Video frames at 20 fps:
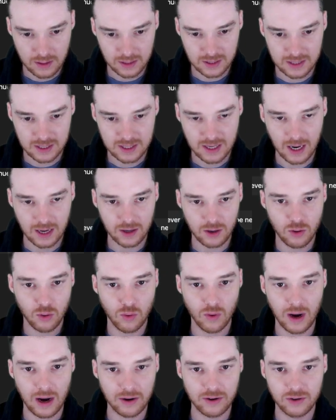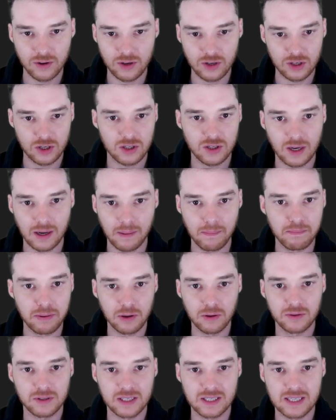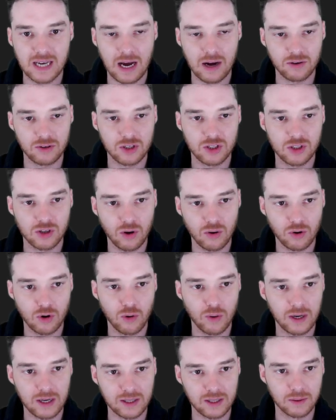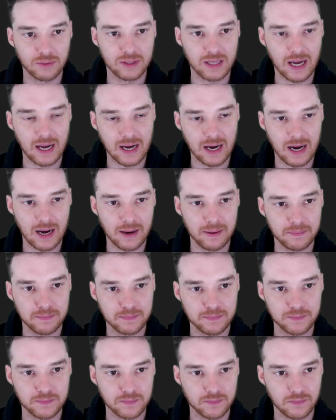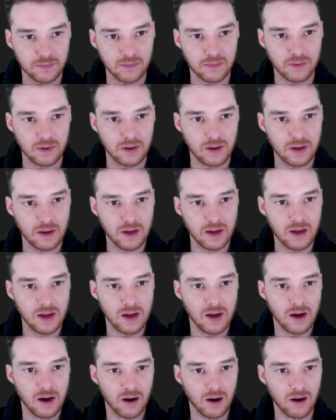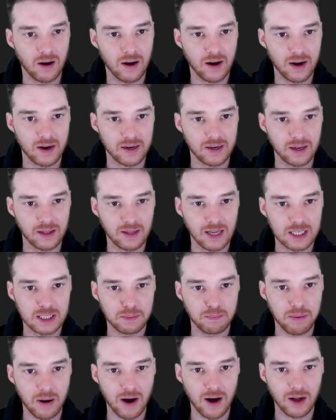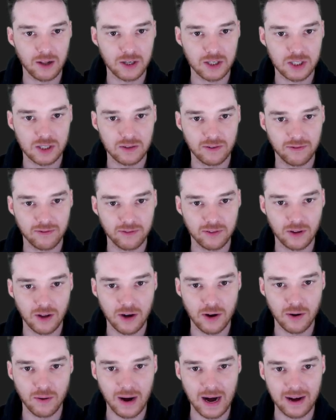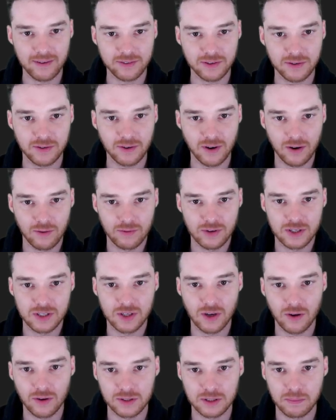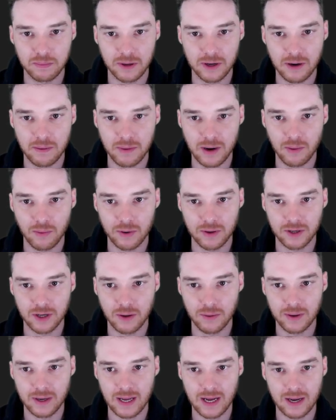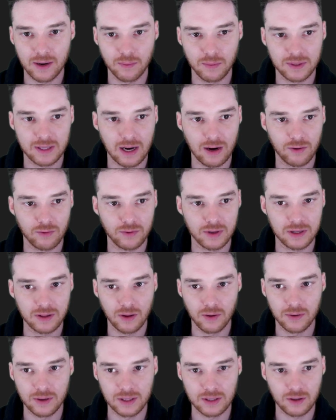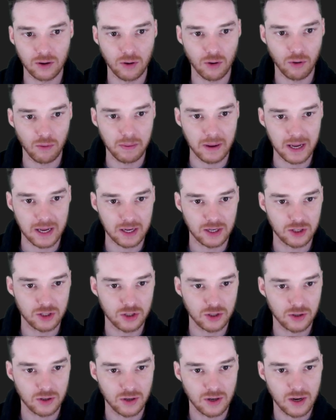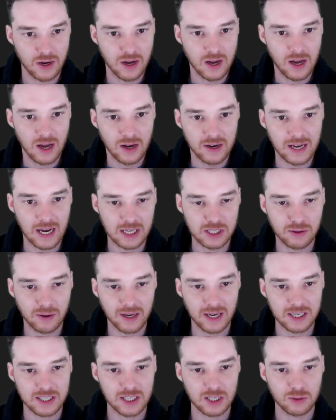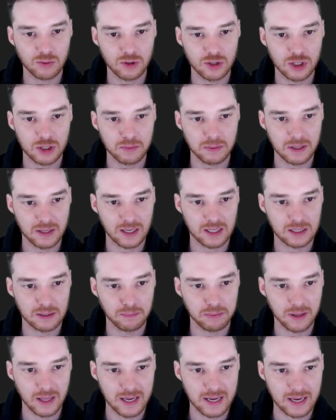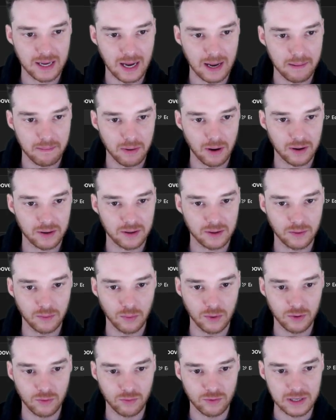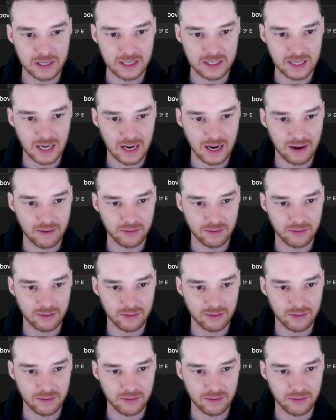This is kind of cool how you can just like build this out so quickly with AI. All right, let's polish the flow. After a result, the player might want to go again without reloading the whole page. Yeah, so I guess this would just be like the play again button would reset